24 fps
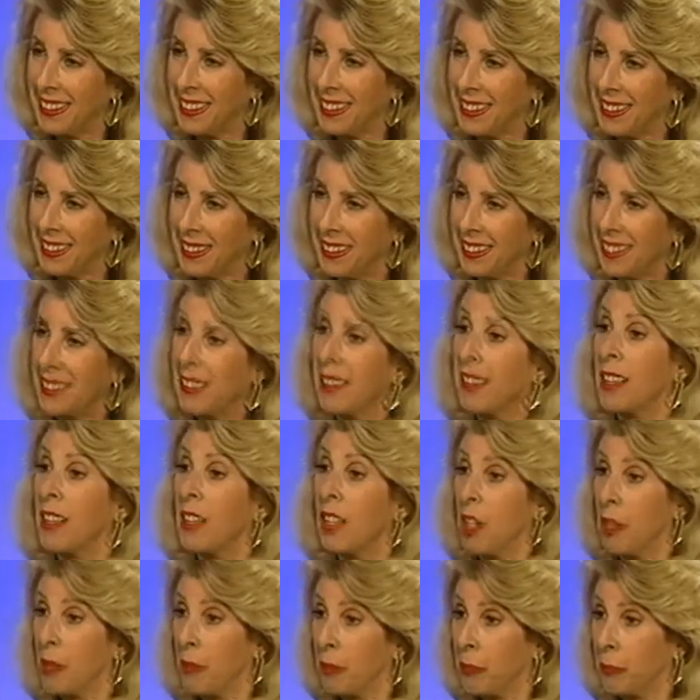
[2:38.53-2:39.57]
in dentistry,
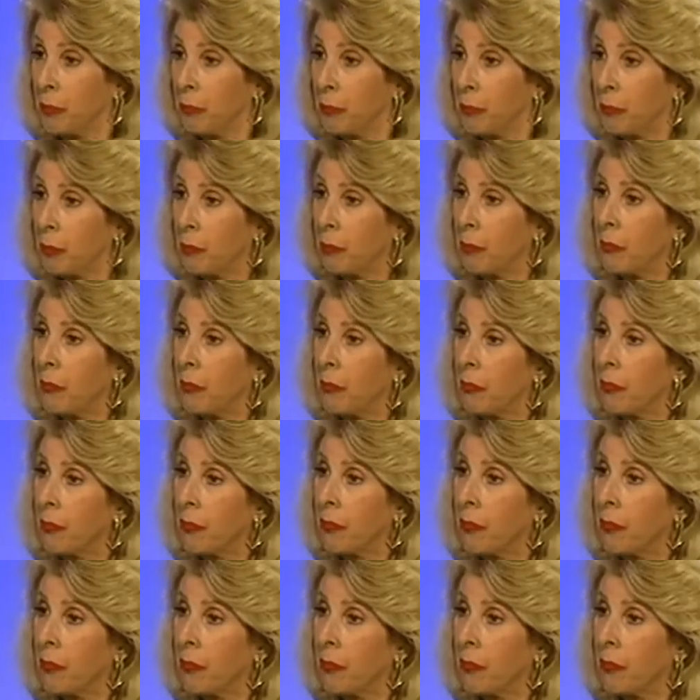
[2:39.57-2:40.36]
and wouldn't you know it,